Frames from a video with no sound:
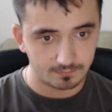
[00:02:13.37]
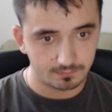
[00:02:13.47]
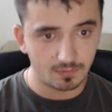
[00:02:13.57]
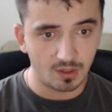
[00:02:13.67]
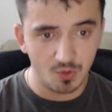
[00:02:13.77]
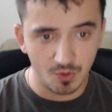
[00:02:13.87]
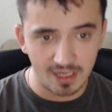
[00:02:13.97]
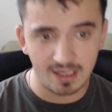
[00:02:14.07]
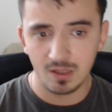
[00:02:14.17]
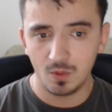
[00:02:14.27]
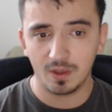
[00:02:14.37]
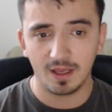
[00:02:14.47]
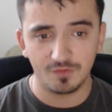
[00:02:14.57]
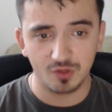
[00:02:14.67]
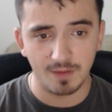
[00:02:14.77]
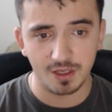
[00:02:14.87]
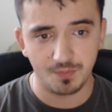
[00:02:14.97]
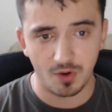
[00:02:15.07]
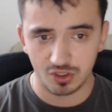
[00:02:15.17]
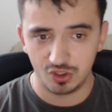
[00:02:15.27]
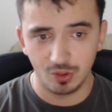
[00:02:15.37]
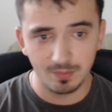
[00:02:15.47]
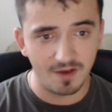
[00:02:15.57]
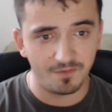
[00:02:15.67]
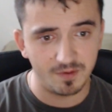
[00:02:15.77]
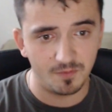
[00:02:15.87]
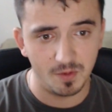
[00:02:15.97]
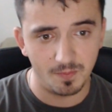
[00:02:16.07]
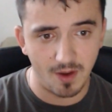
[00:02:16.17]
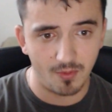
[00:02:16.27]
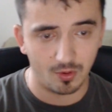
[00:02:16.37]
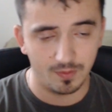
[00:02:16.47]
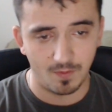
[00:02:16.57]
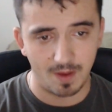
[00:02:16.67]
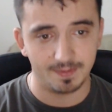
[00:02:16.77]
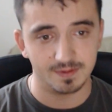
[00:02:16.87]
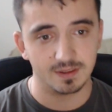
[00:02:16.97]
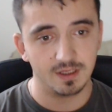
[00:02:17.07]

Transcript: You ready? We have too much burst. Don't buff PvP power on the weapons.